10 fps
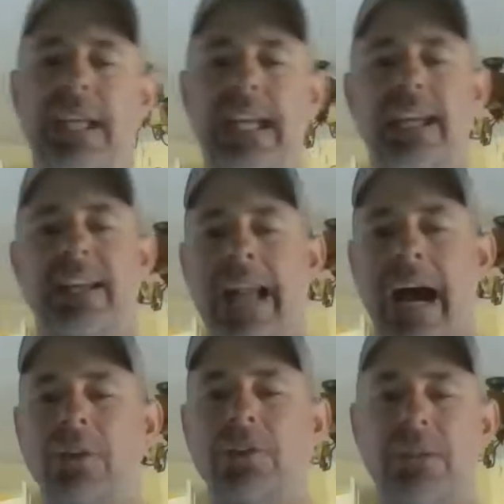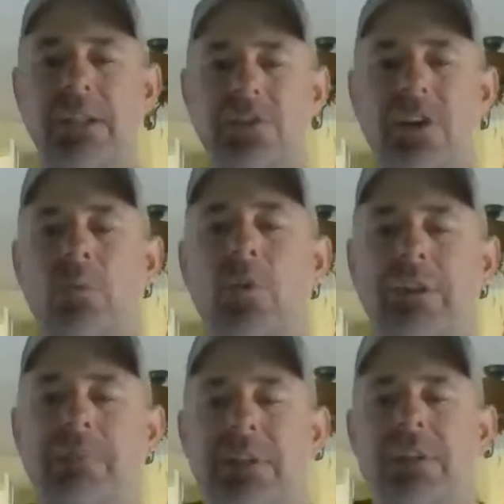and now you're going to start
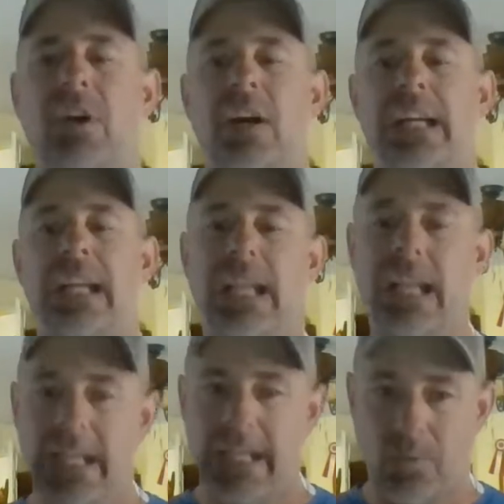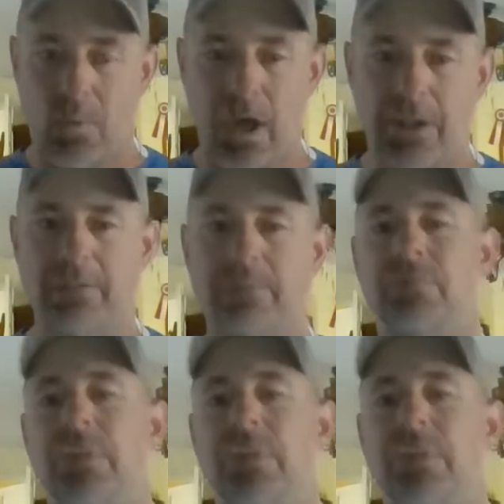working with the dog in water.